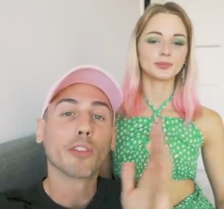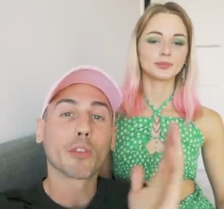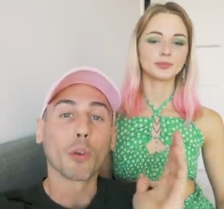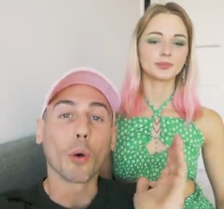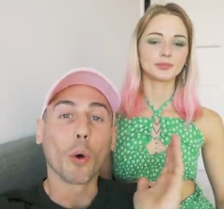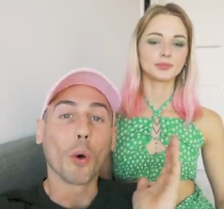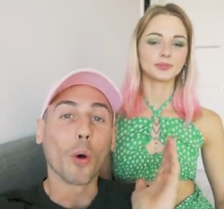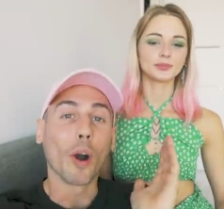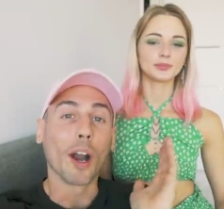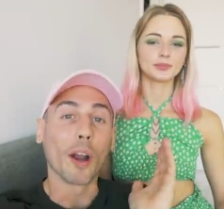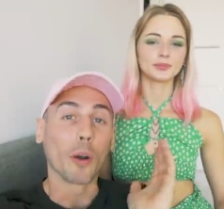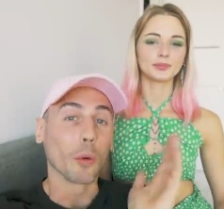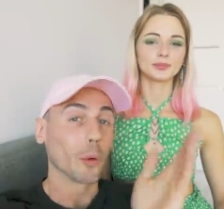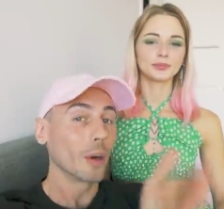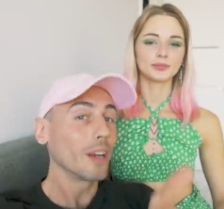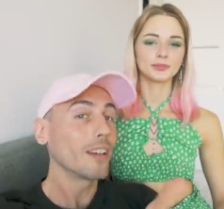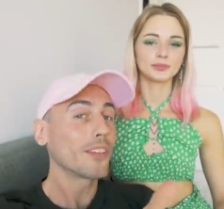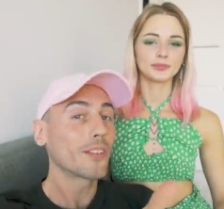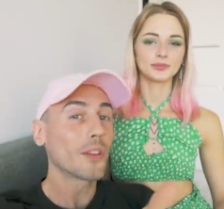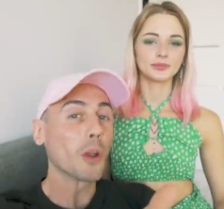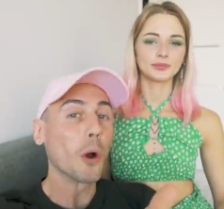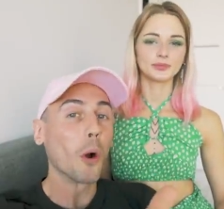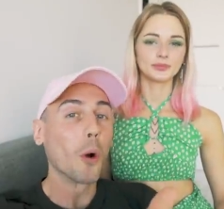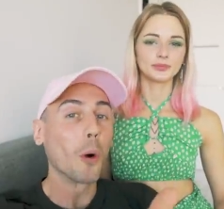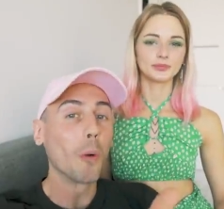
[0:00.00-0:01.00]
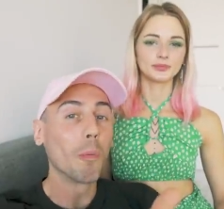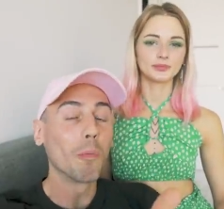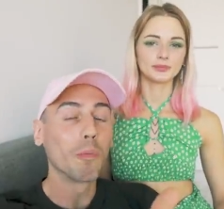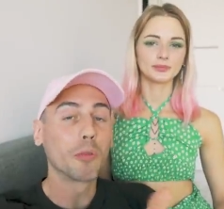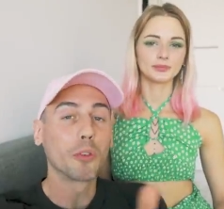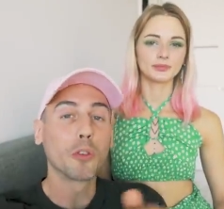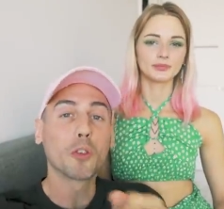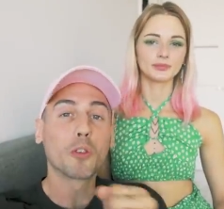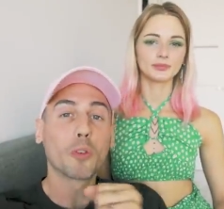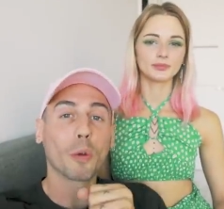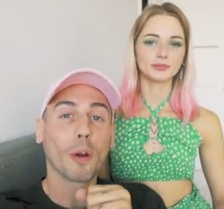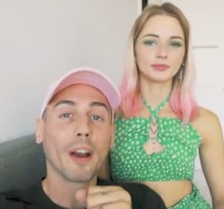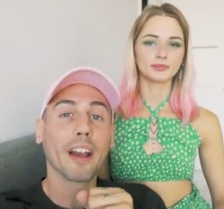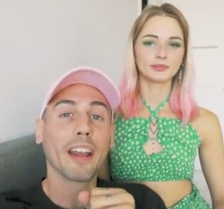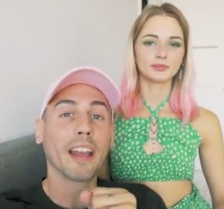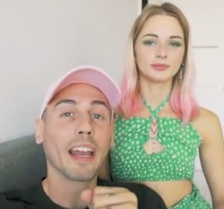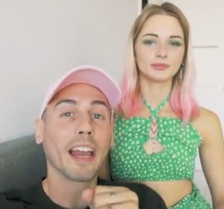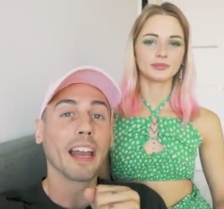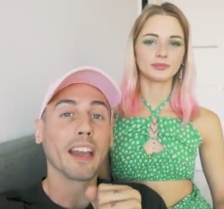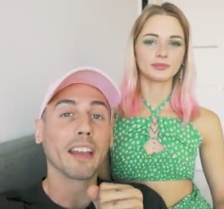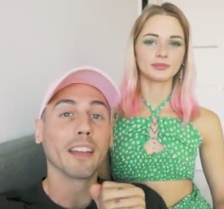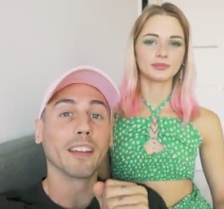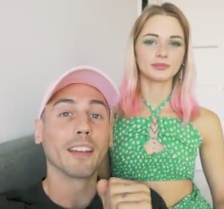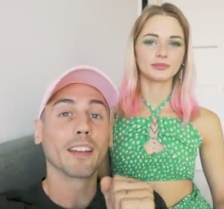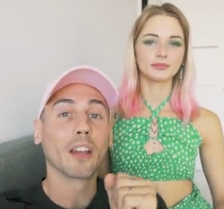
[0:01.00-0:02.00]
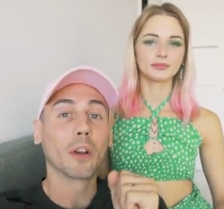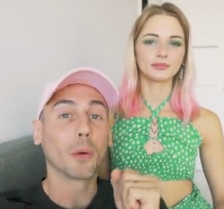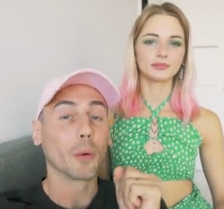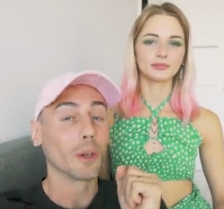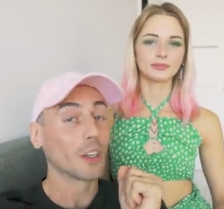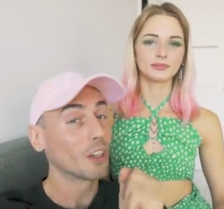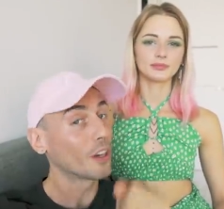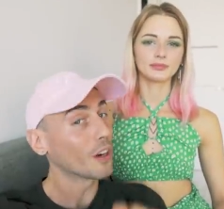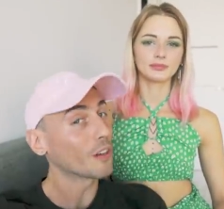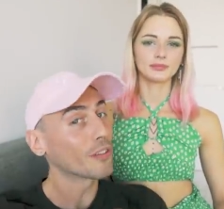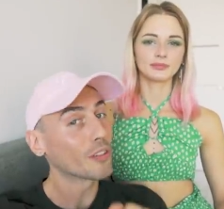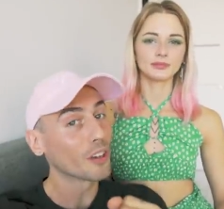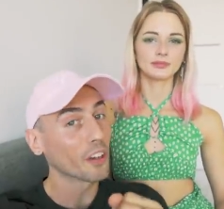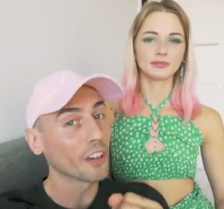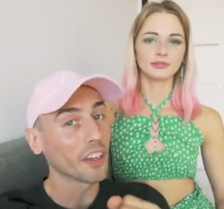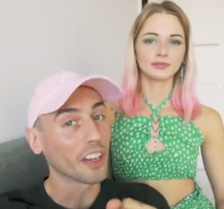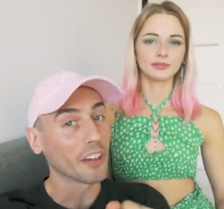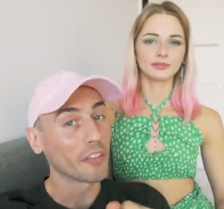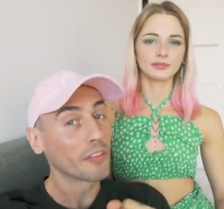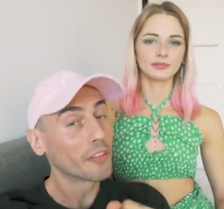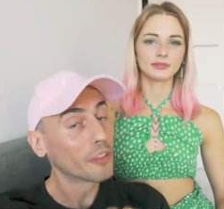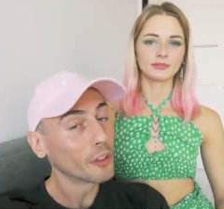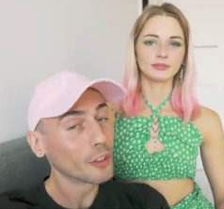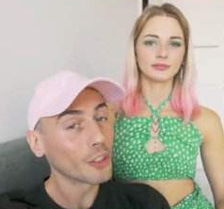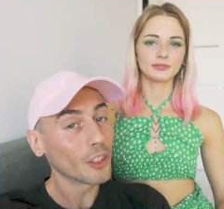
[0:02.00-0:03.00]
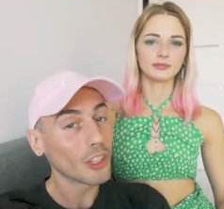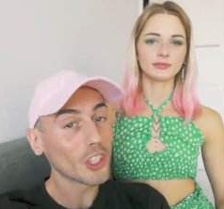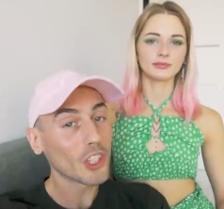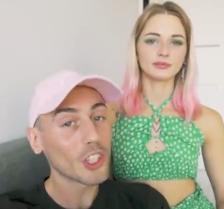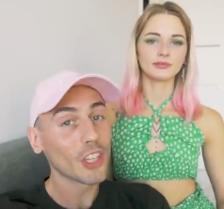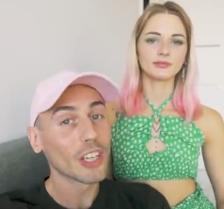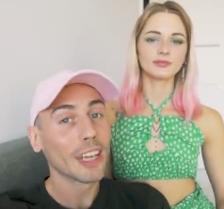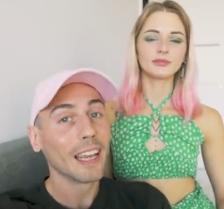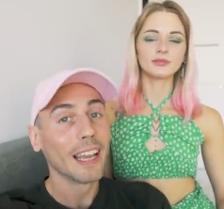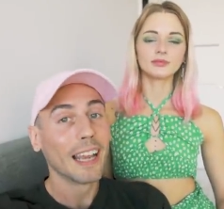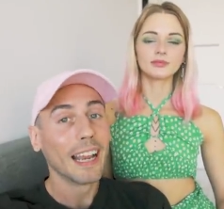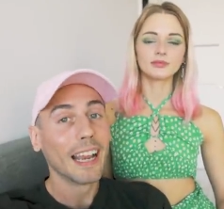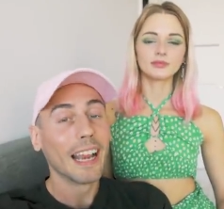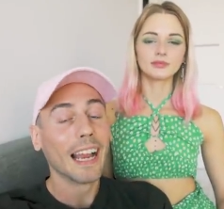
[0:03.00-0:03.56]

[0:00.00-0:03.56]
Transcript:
Speaker 1: So I raced home to try and recover all that footage,